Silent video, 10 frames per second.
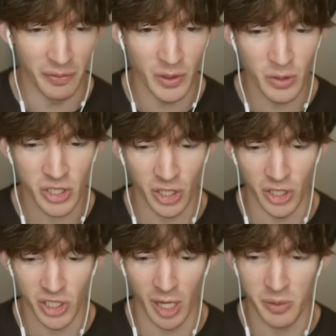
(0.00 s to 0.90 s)
if you
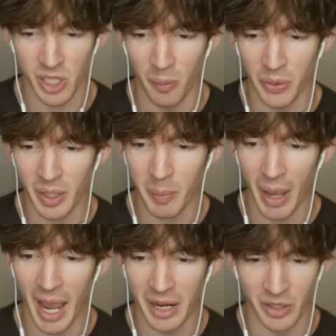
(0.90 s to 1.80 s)
search up something
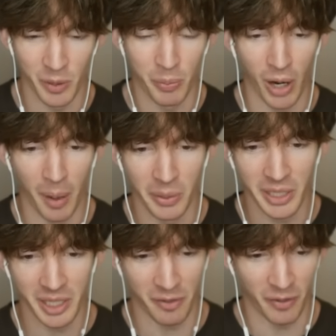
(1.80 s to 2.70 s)
bad, you're
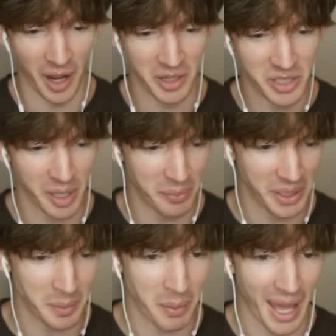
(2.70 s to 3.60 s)
probably gonna find something